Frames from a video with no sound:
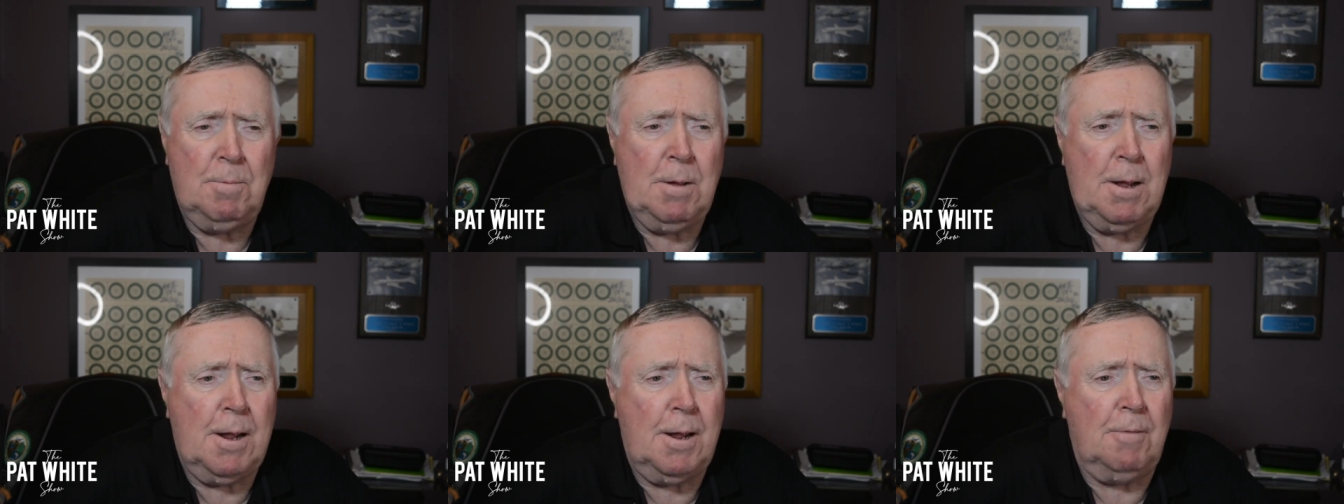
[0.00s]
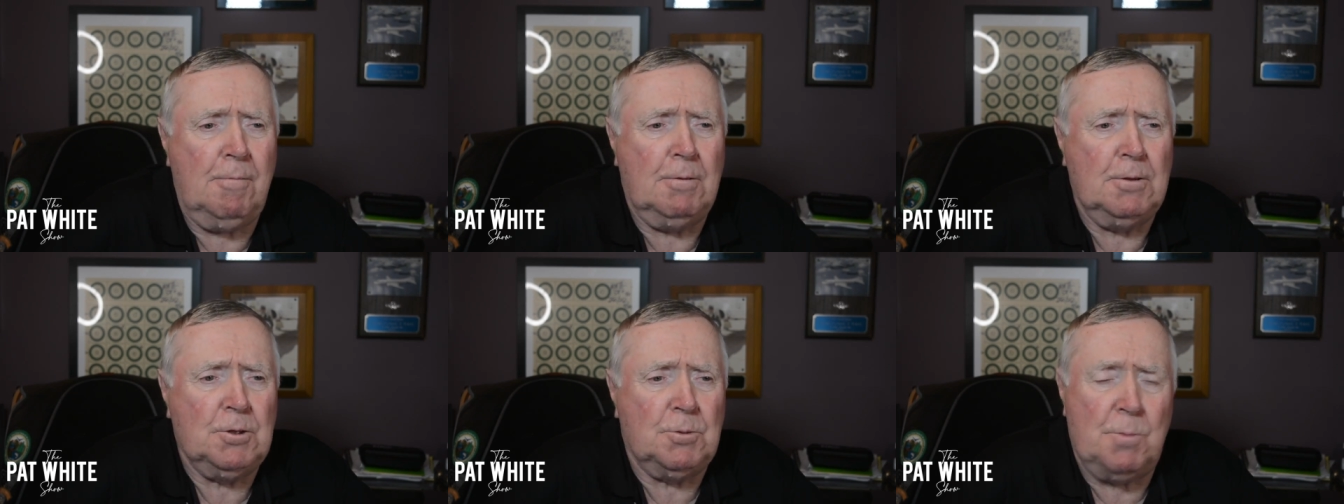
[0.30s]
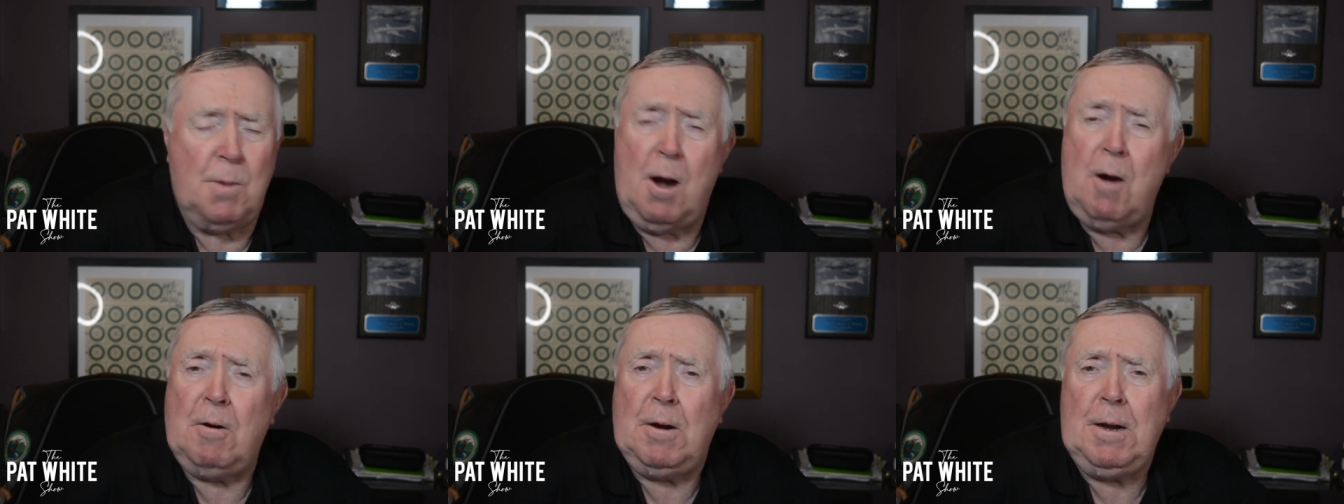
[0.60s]
He was
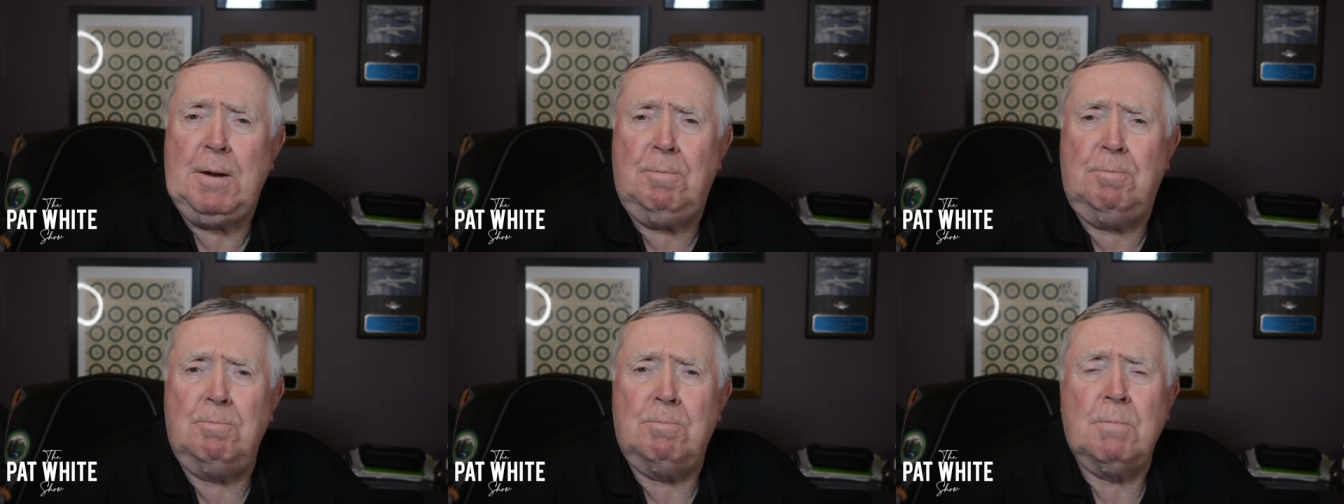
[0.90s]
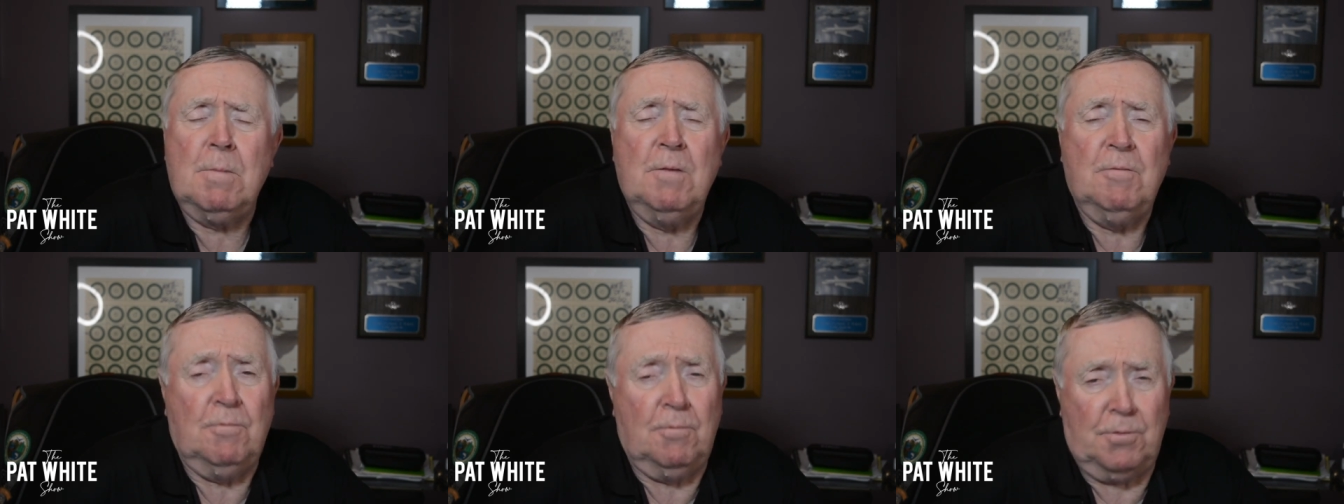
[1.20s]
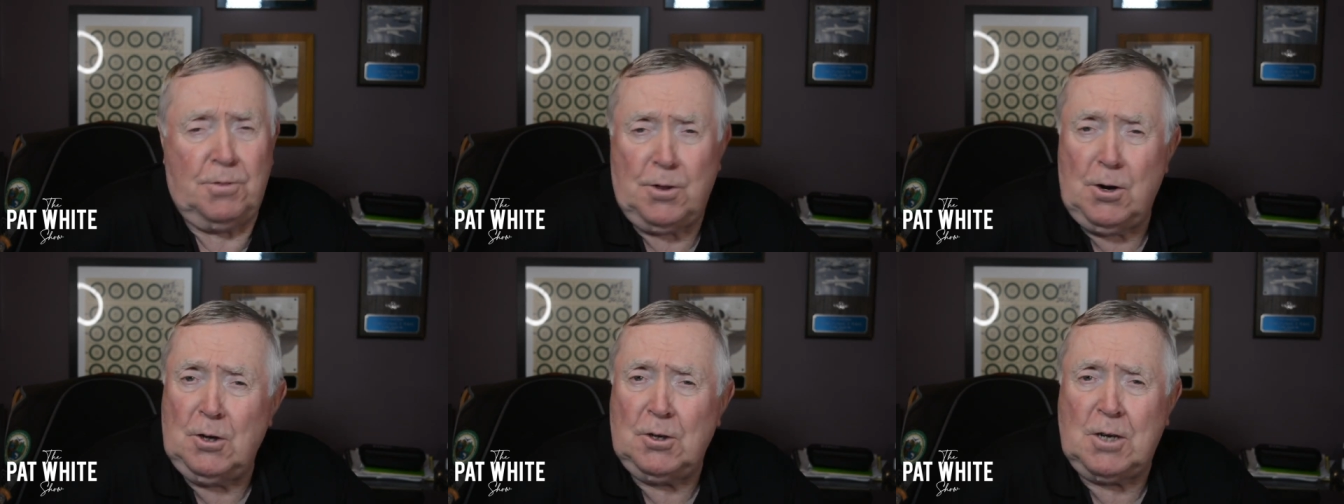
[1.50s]
married,
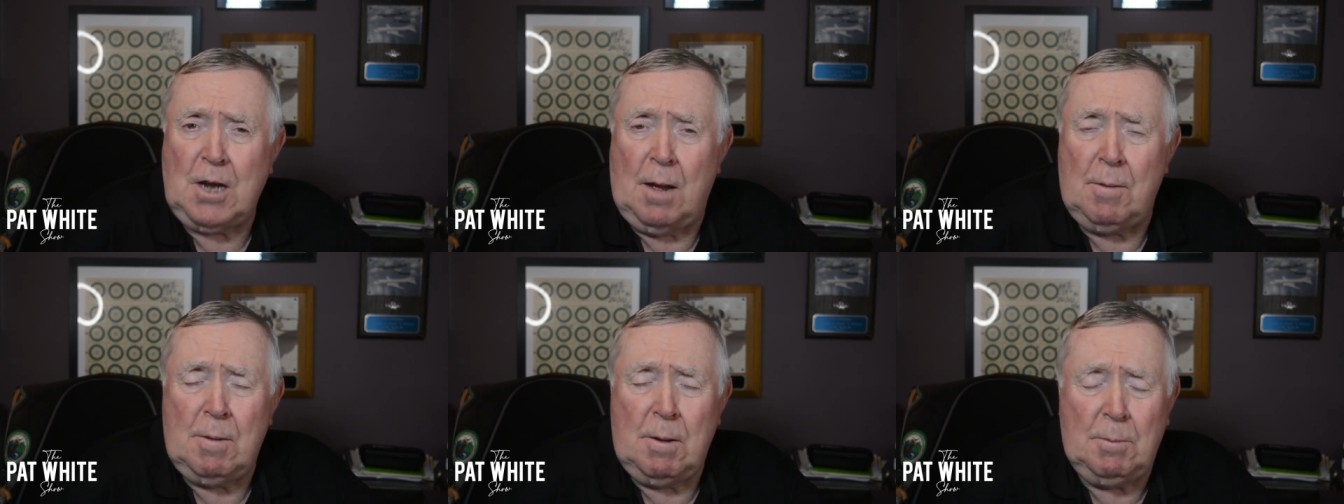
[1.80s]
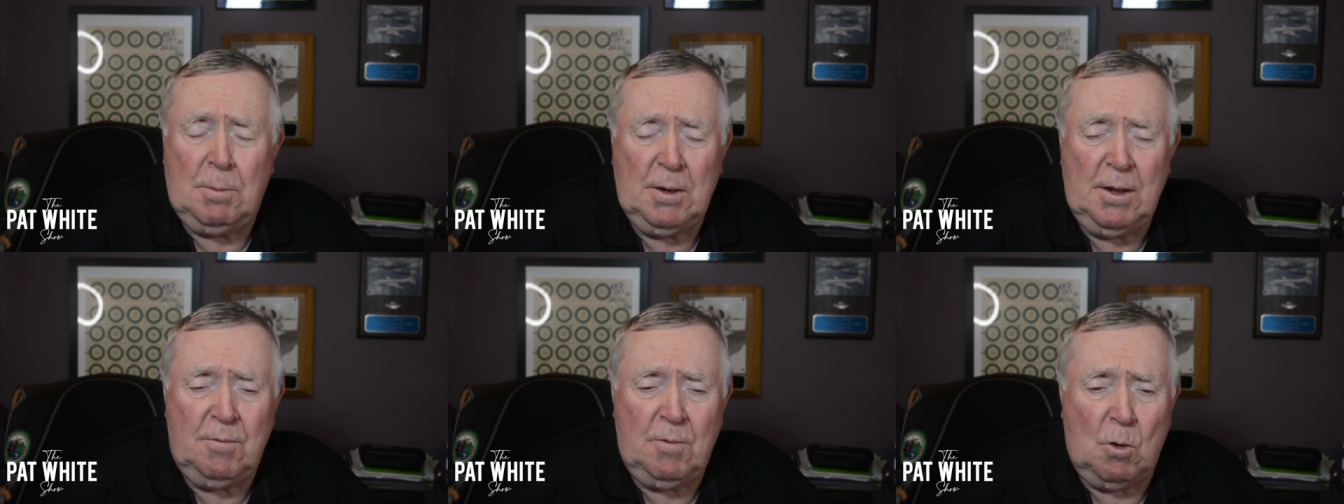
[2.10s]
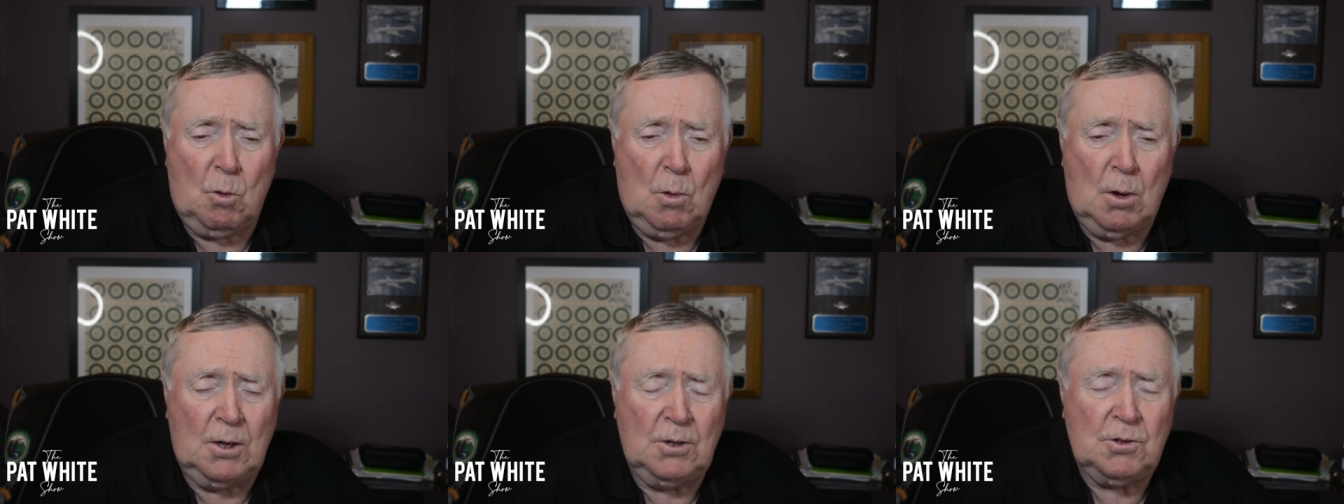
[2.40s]
third time I believe
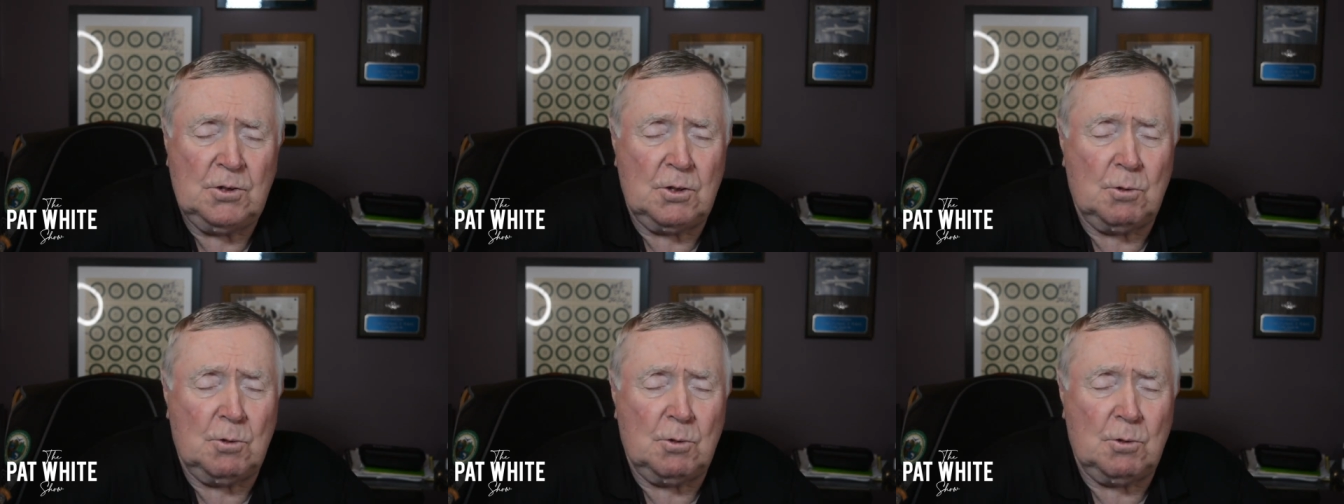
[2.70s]
it was.